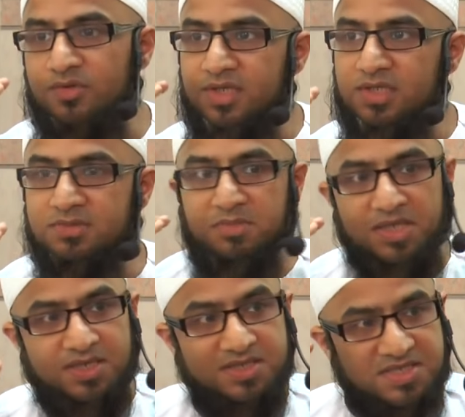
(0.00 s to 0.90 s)
on these
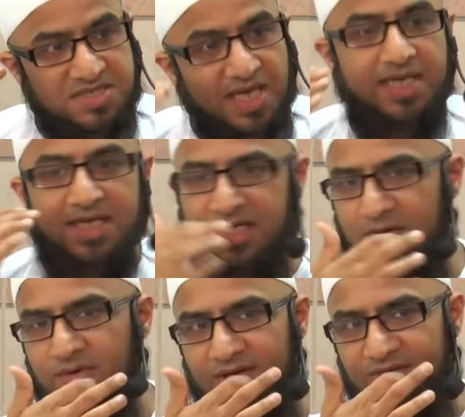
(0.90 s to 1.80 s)
meanings daily in
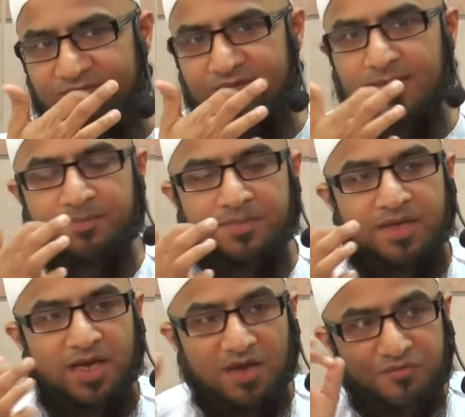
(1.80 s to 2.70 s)
our life.
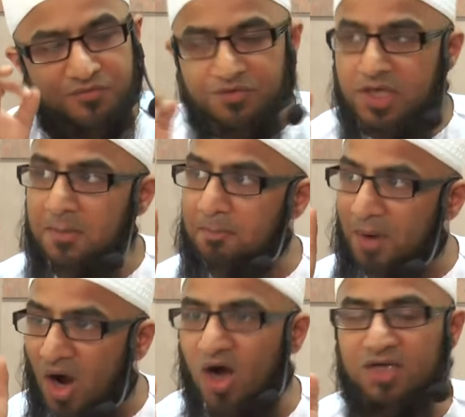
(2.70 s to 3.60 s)
Every
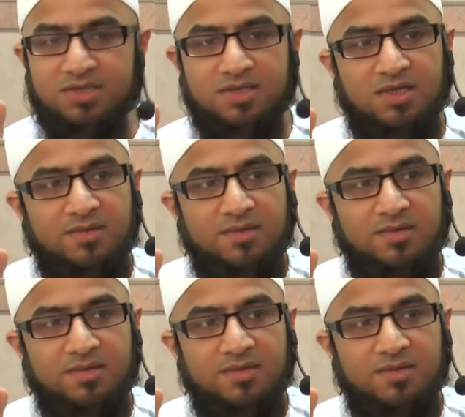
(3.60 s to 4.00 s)
part,